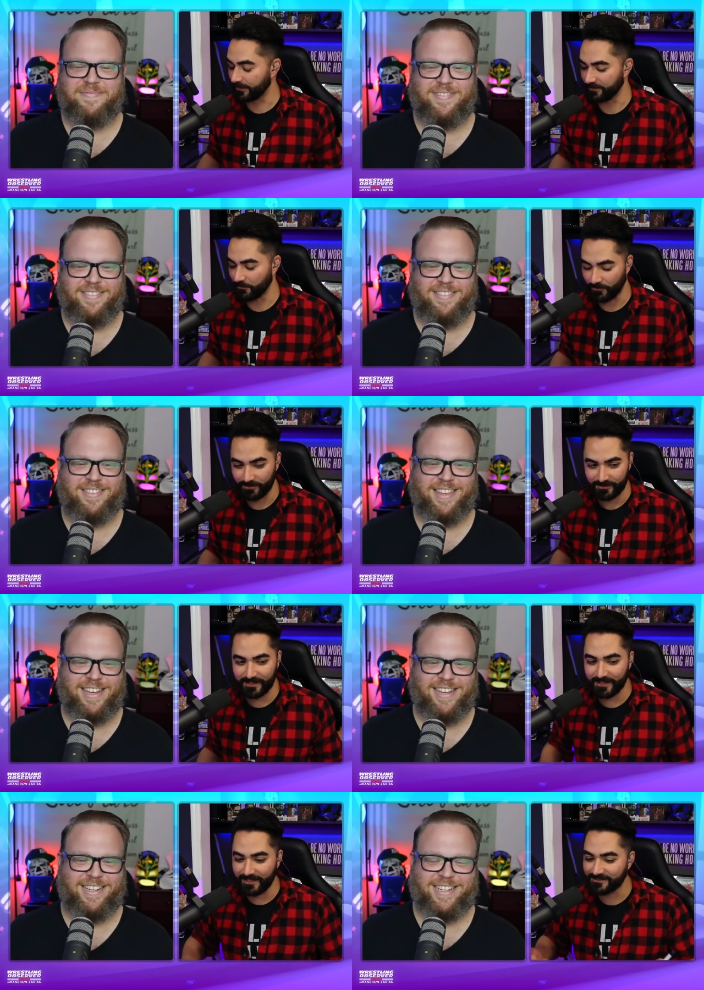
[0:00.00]
Speaker 1: anymore.
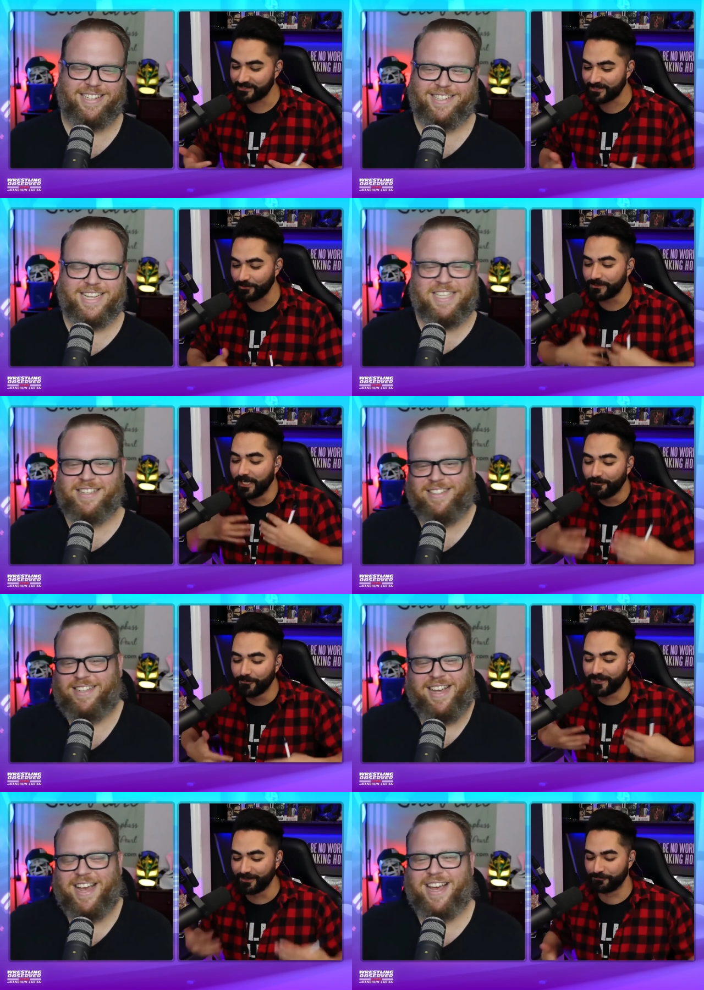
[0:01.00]
It, it's so
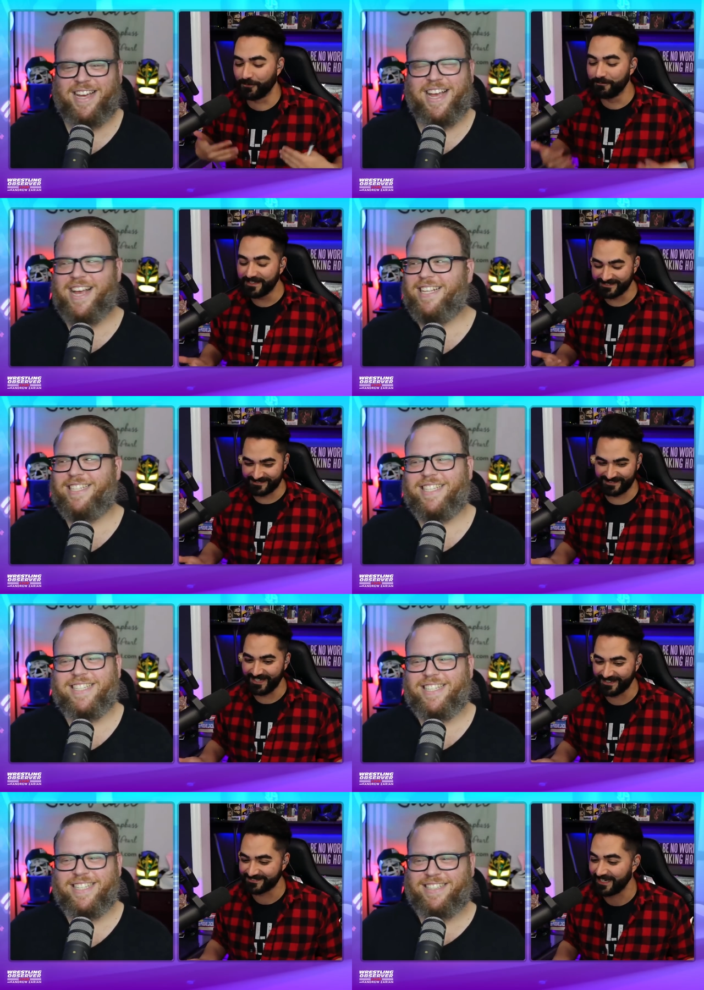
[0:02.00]
difficult for me to
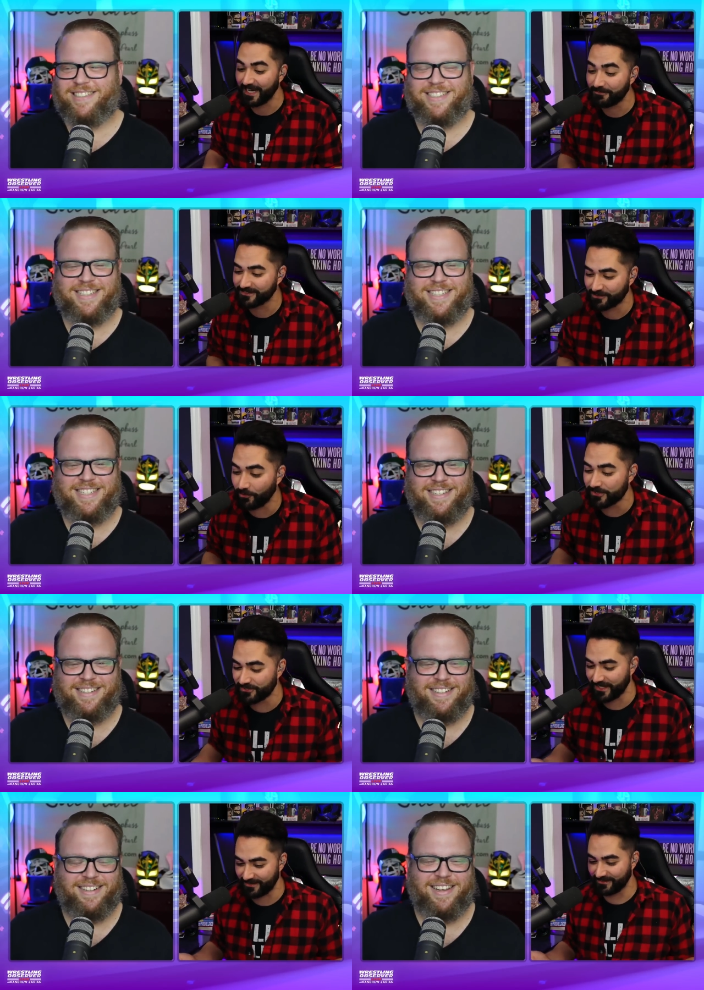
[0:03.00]
say because I haven't called
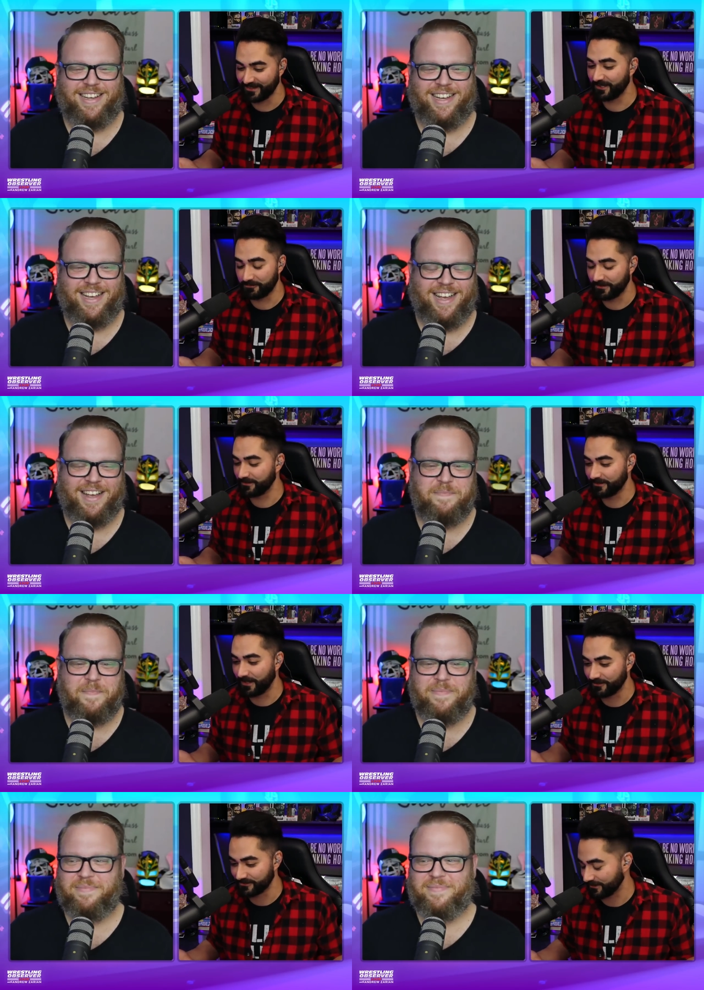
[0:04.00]
you that on the air in
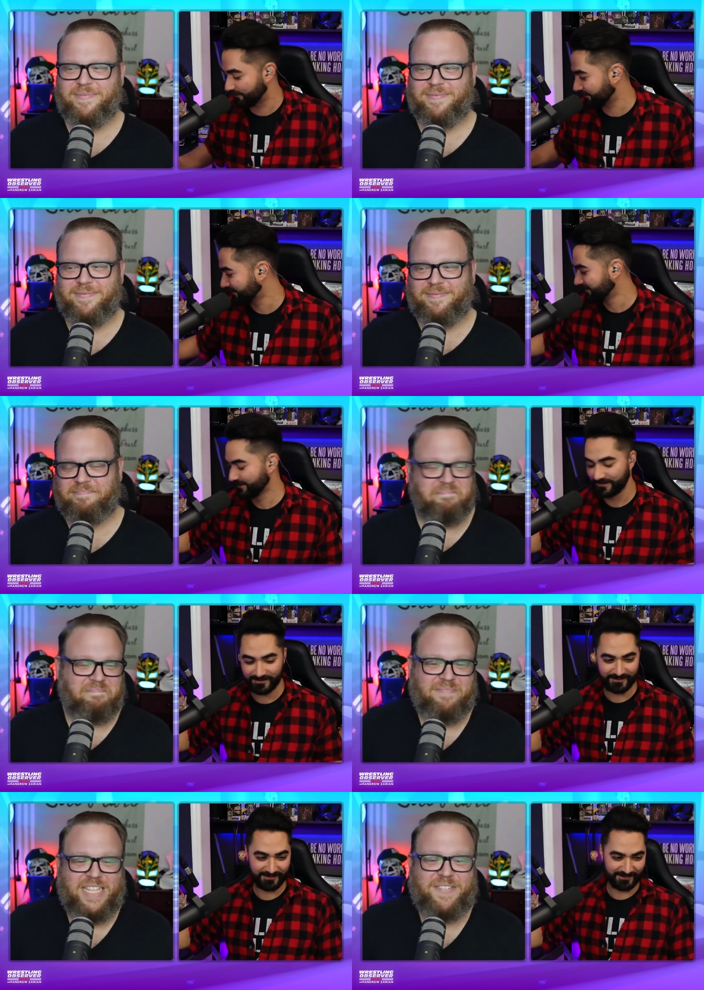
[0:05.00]
God knows how long.
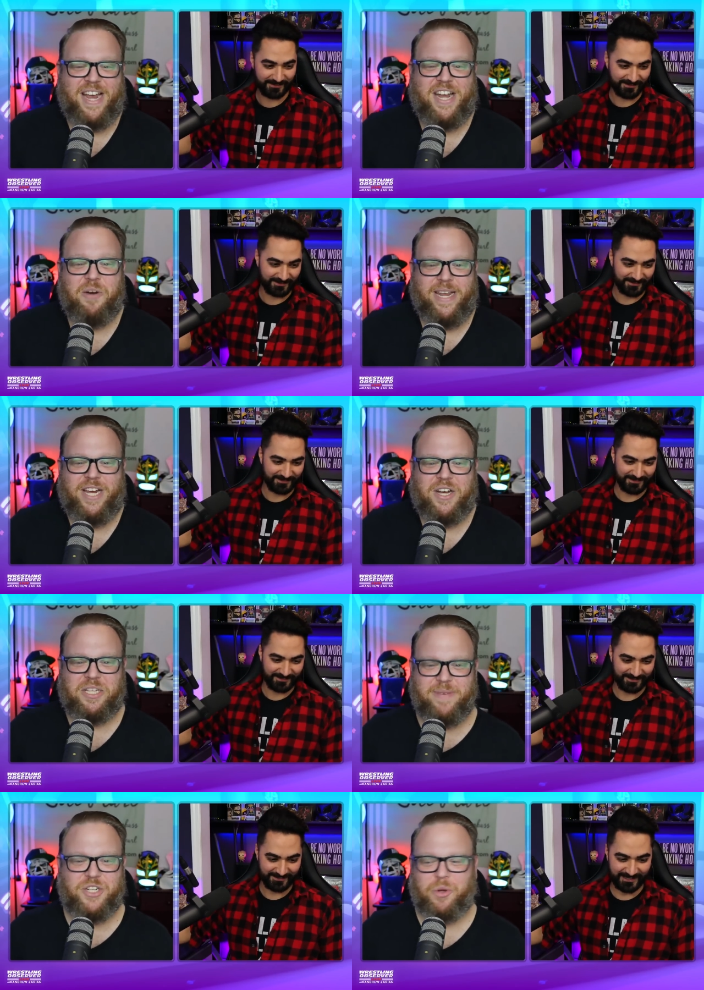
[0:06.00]
Speaker 2: It's fine. Nobody
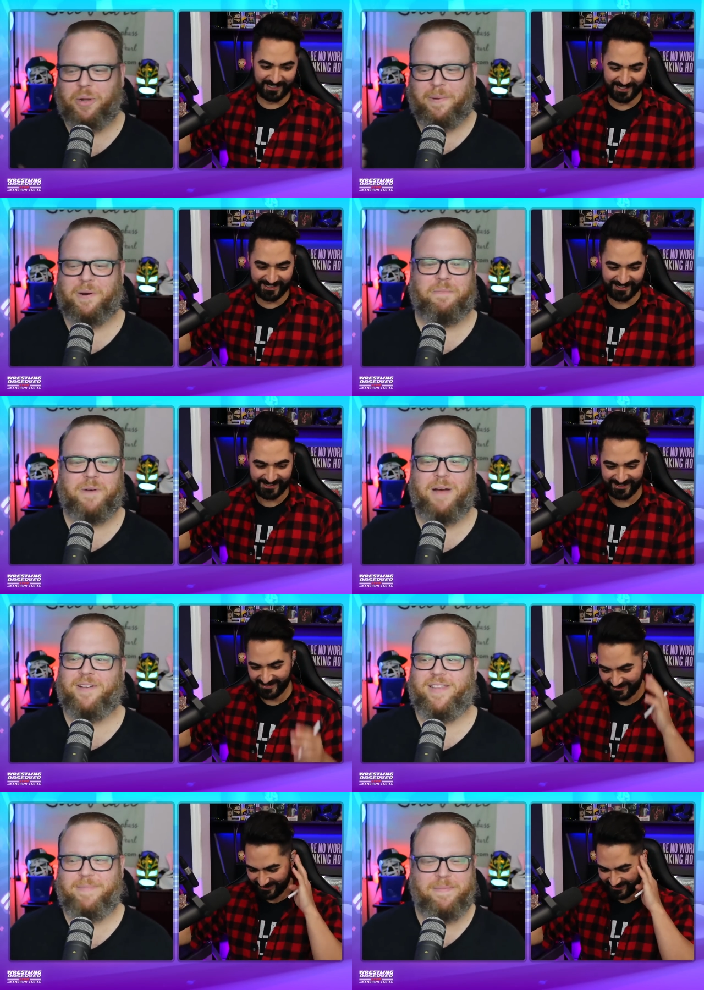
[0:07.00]
calls me Joel Pearl
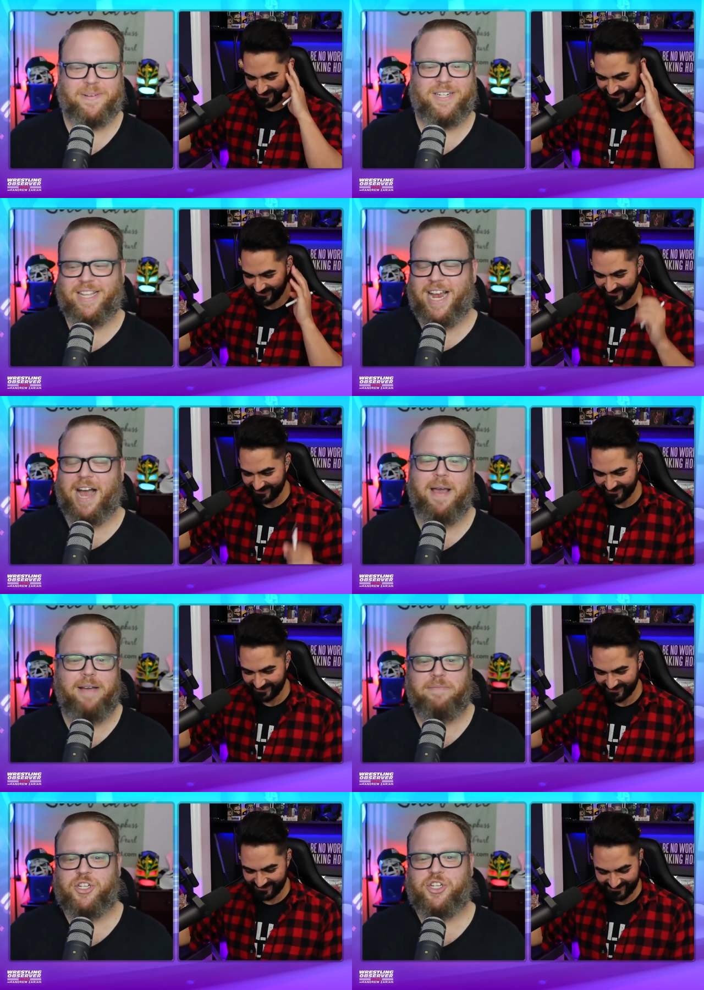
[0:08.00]
properly. People do, like
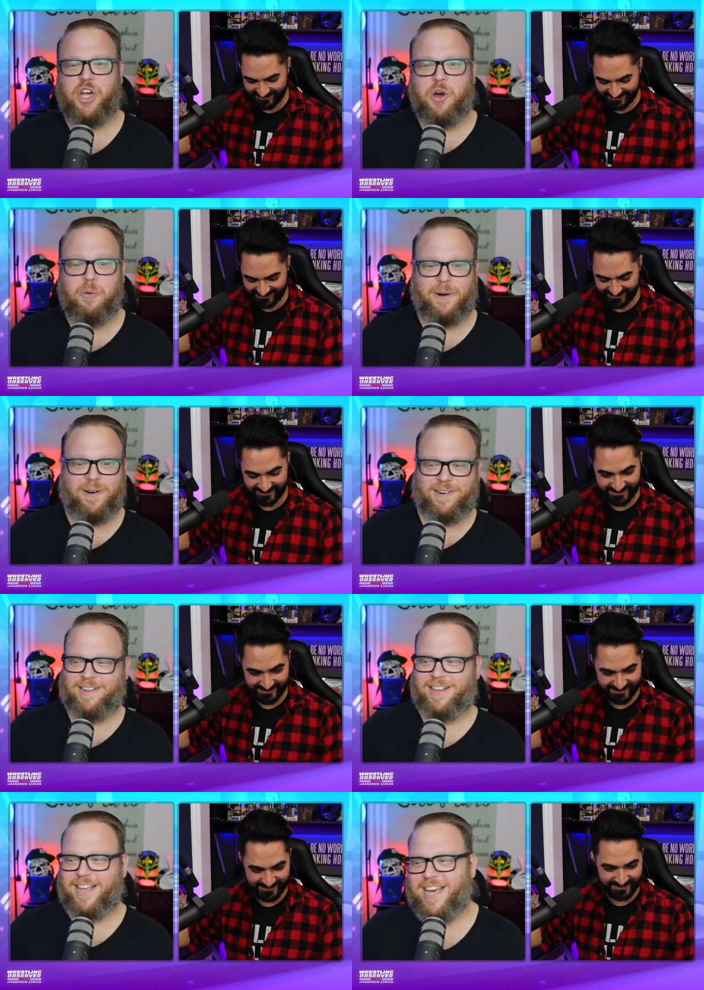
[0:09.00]
I, I'm Joe
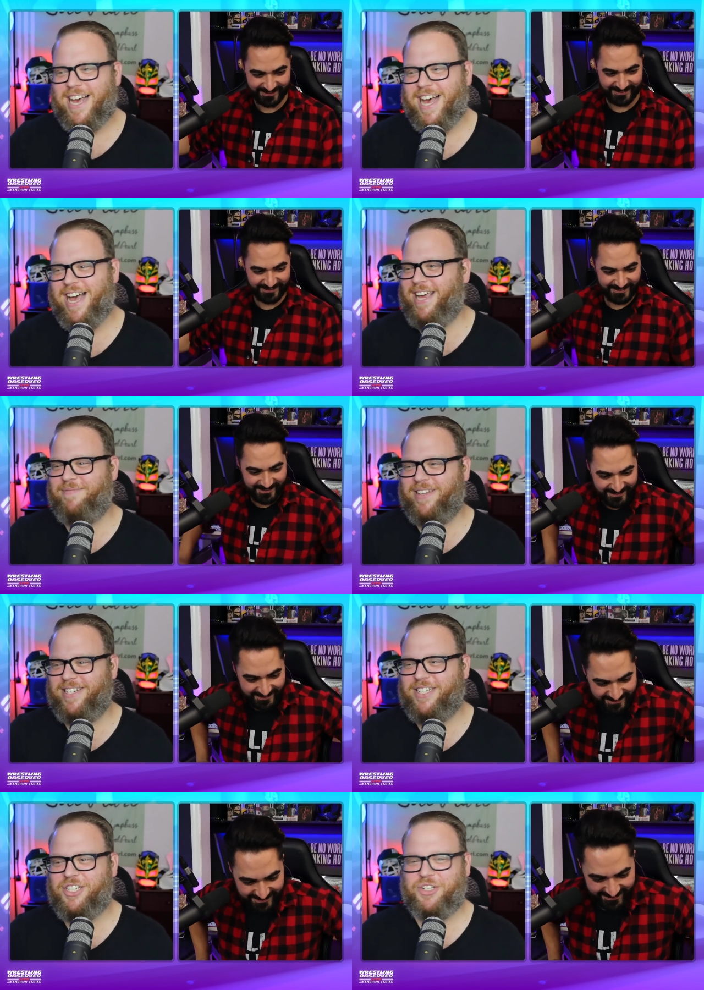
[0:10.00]
Pearl.
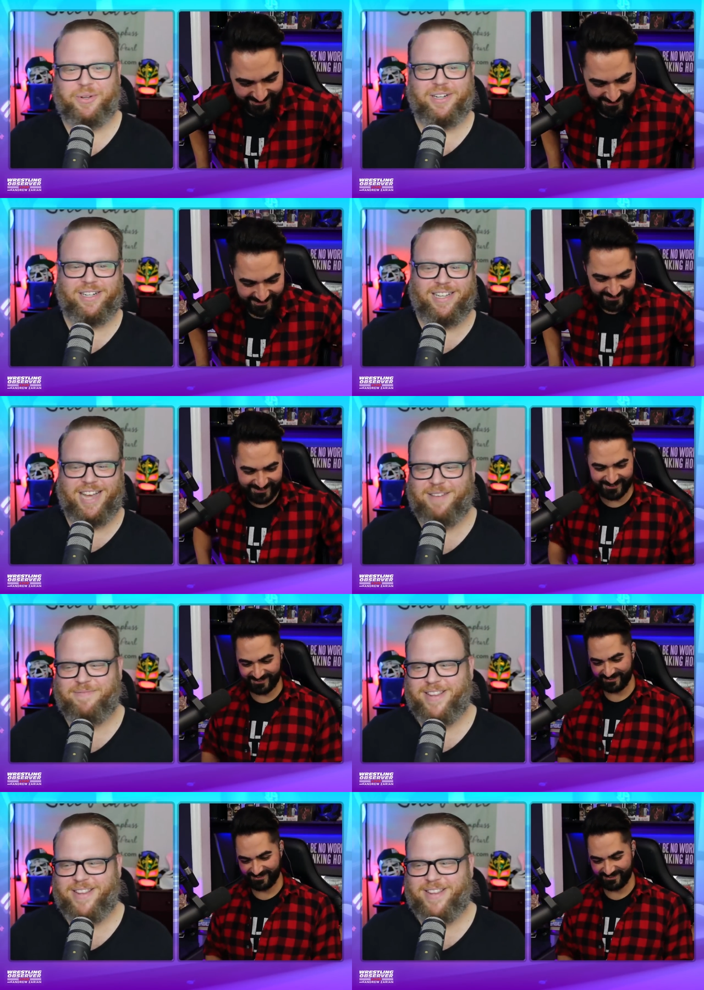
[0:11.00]
I'm Joel. I'm